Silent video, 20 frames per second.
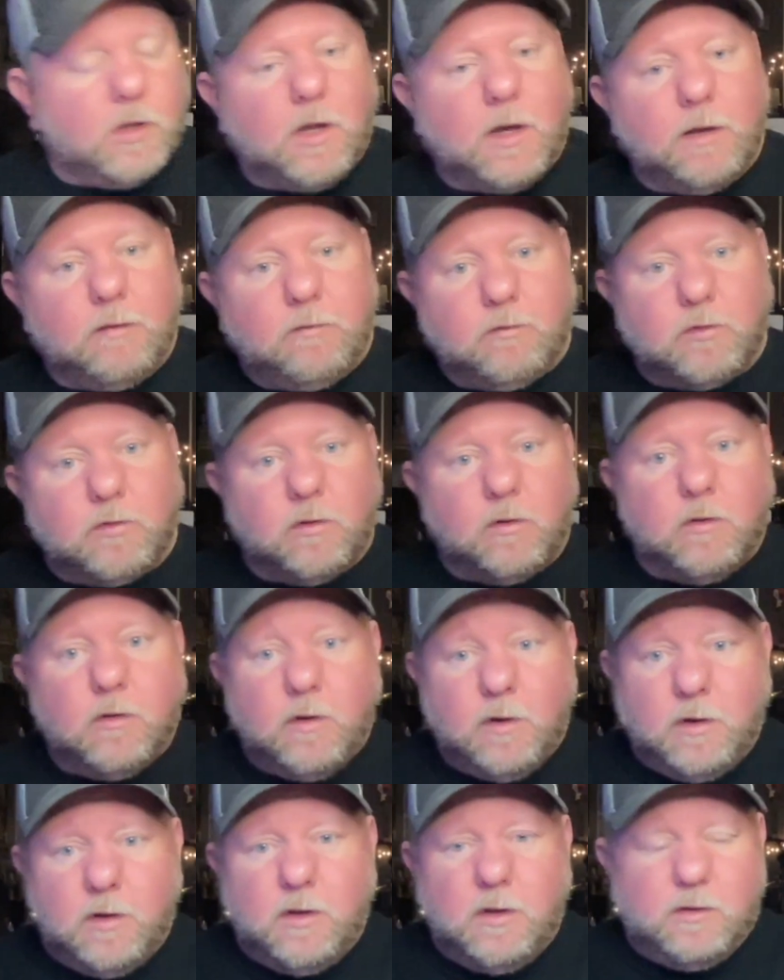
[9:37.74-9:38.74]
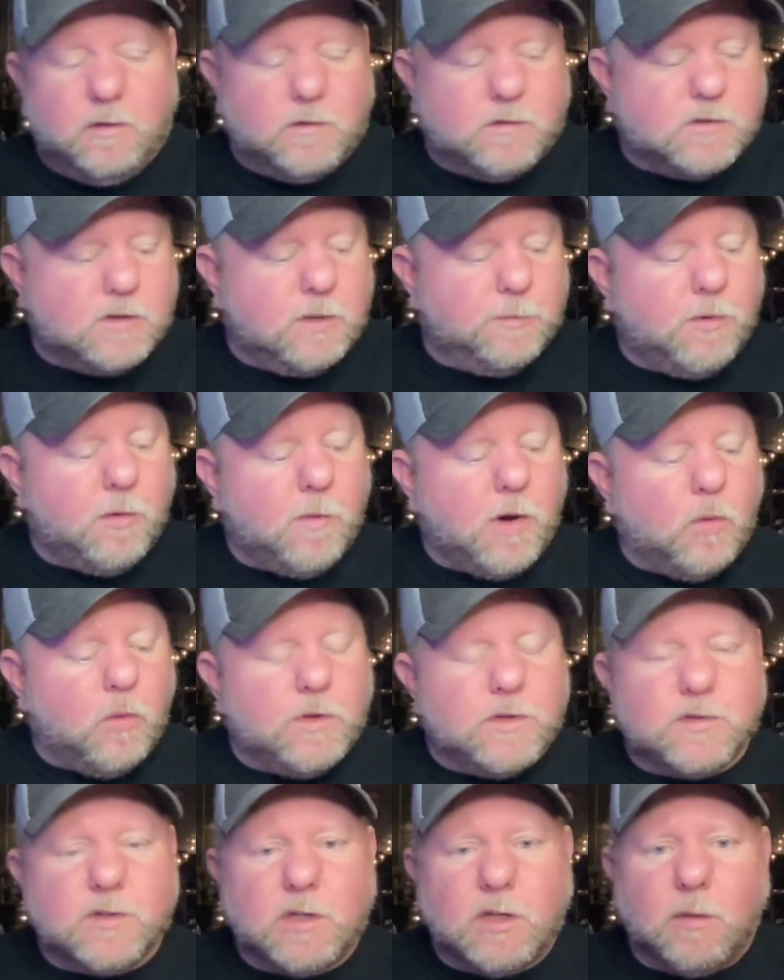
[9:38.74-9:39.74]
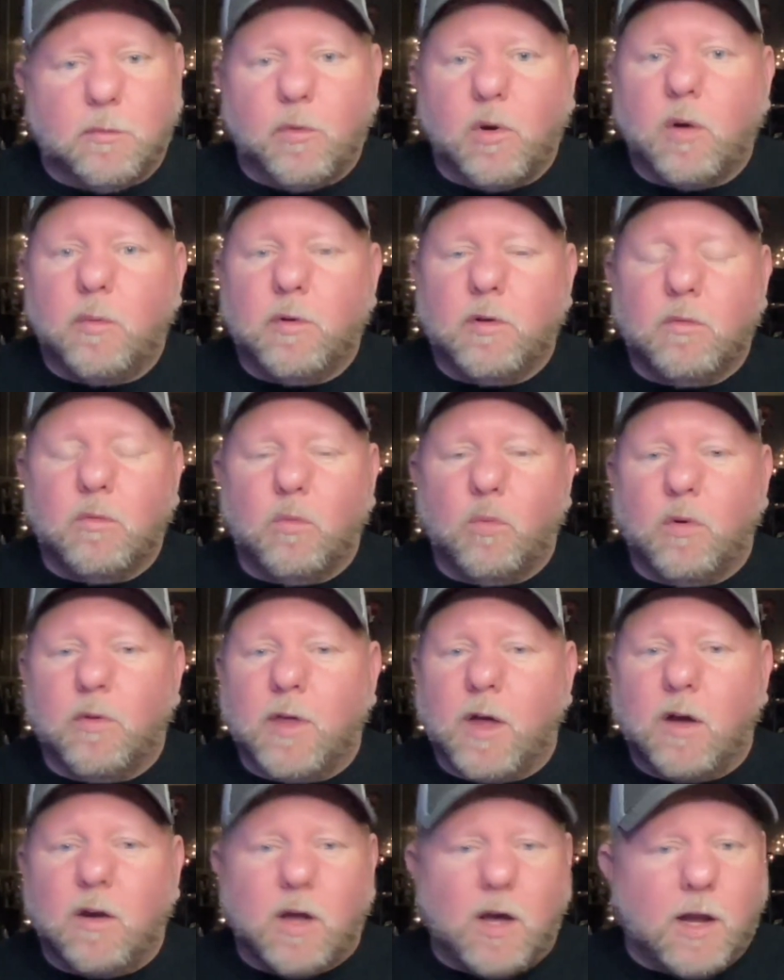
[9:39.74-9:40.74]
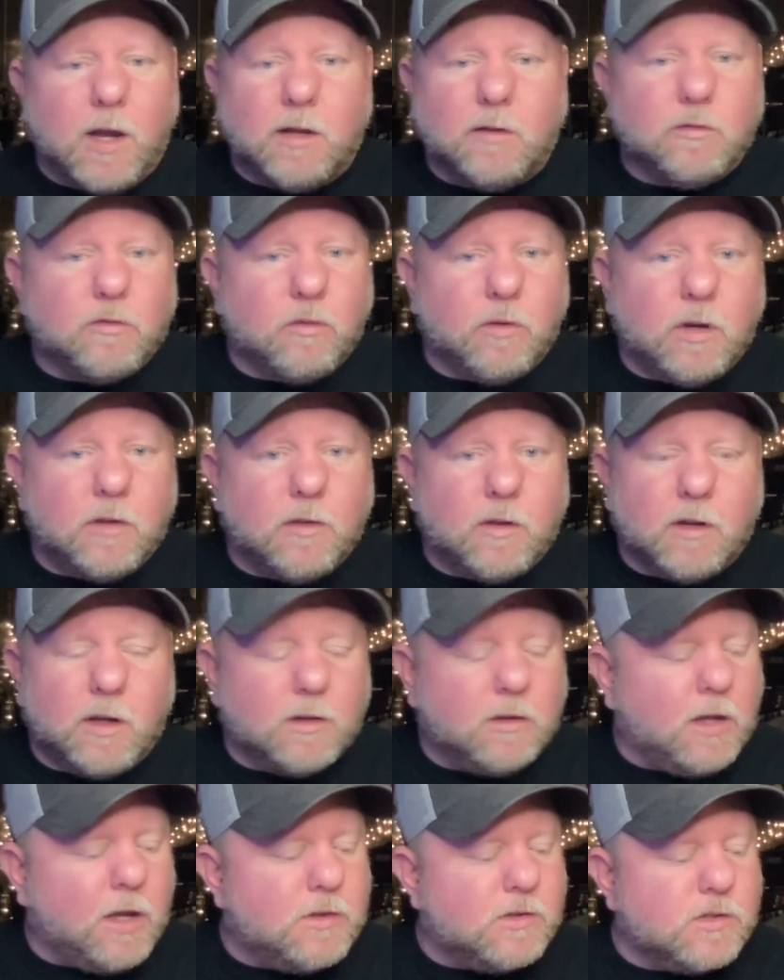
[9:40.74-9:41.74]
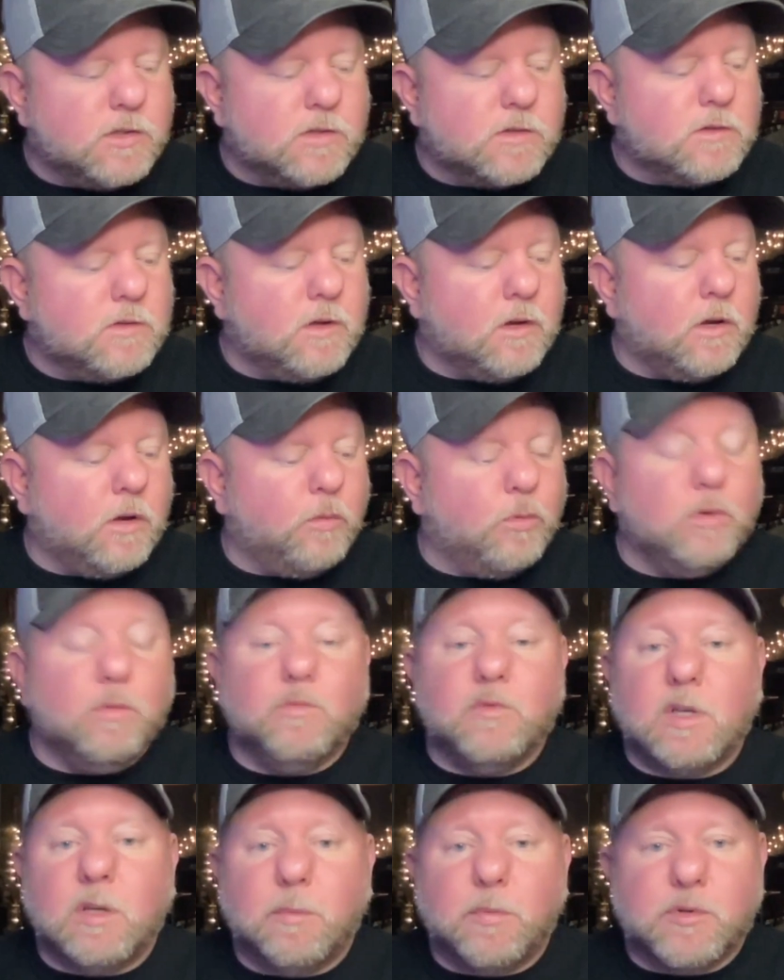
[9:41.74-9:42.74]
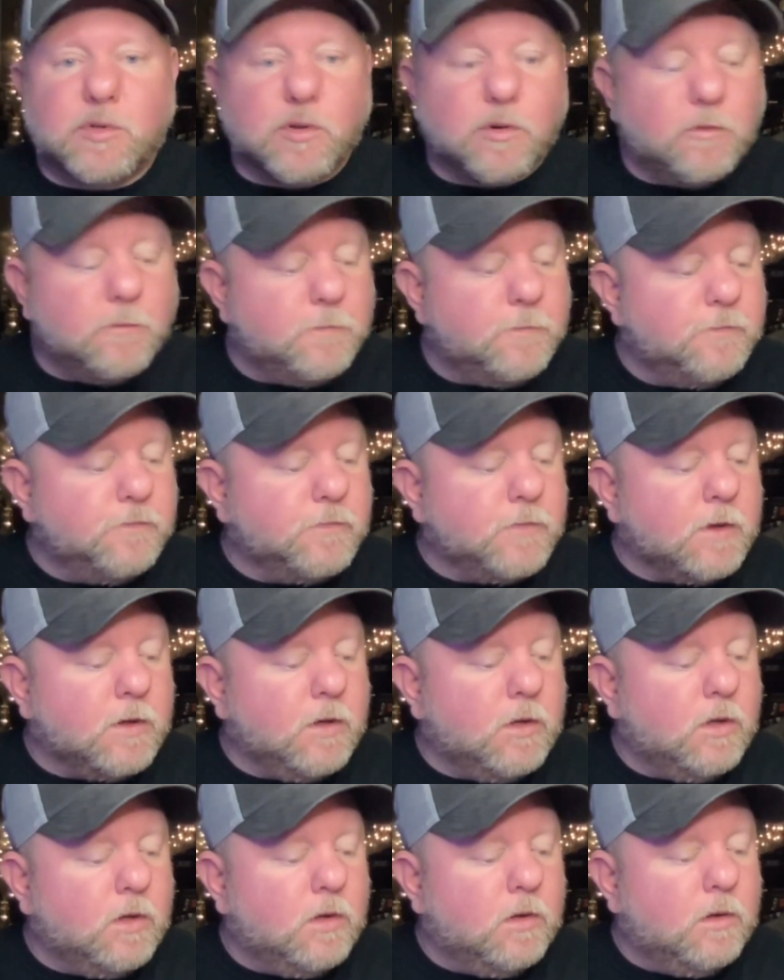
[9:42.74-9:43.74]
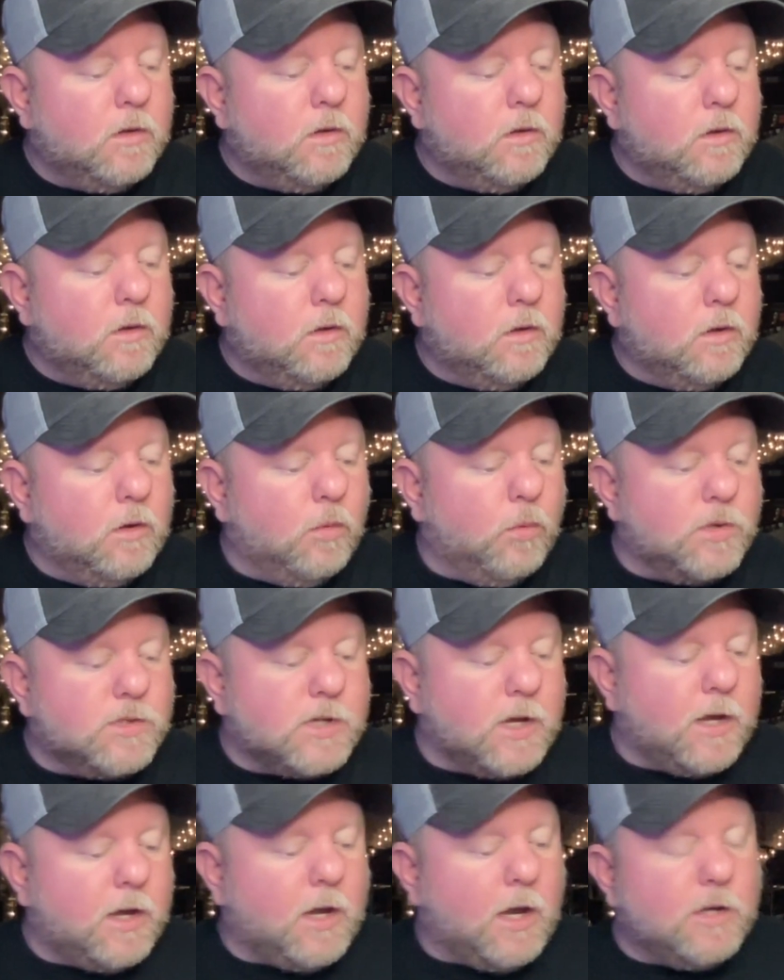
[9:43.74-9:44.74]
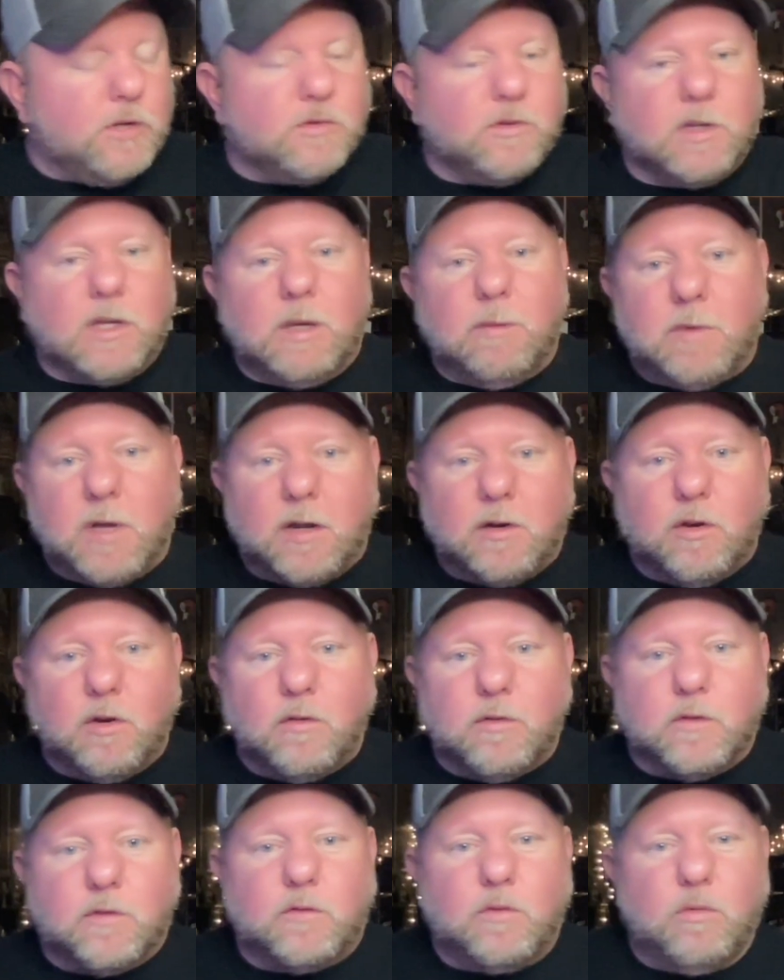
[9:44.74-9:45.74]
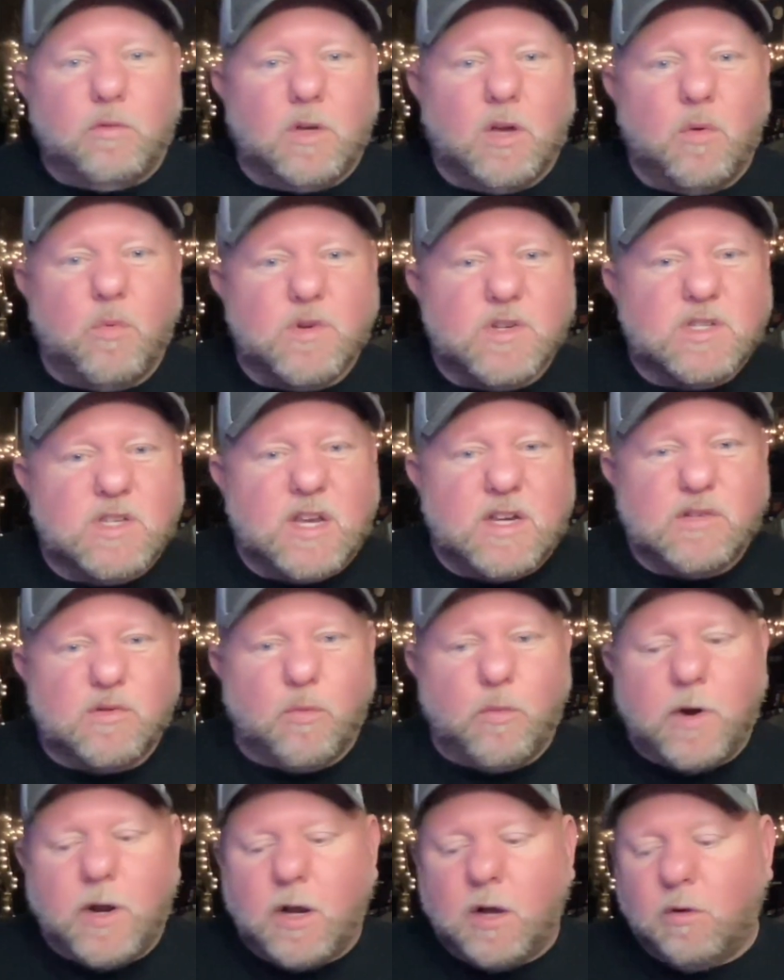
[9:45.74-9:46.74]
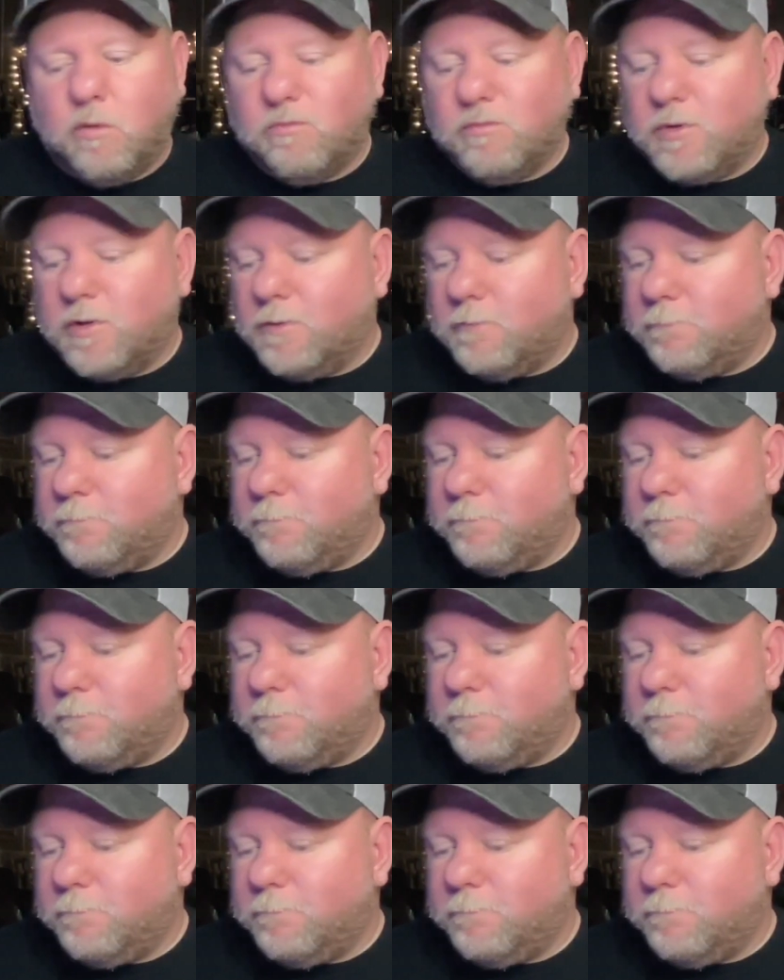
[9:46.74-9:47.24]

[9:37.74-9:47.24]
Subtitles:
like to sip on my whiskey and bourbon without ice or anything like that, just room temperature, which I usually keep down here in the studio, which stays around